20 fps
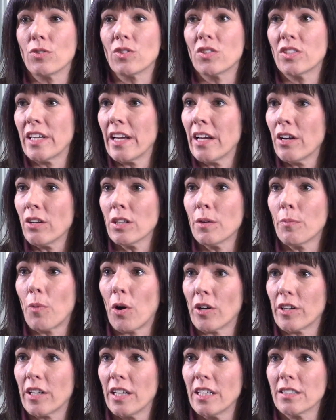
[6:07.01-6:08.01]
stay on the
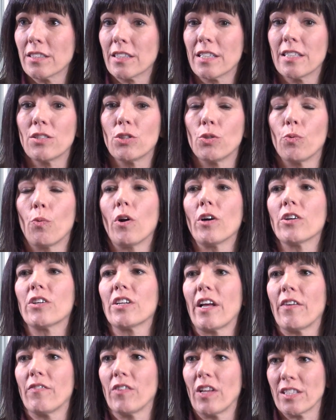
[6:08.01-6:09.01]
market because you are going
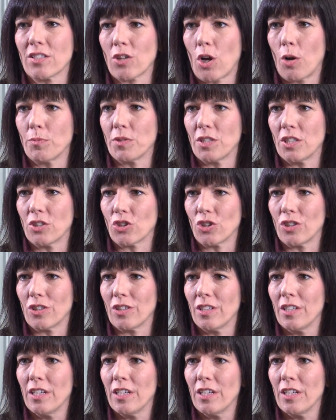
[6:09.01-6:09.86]
to have less competition.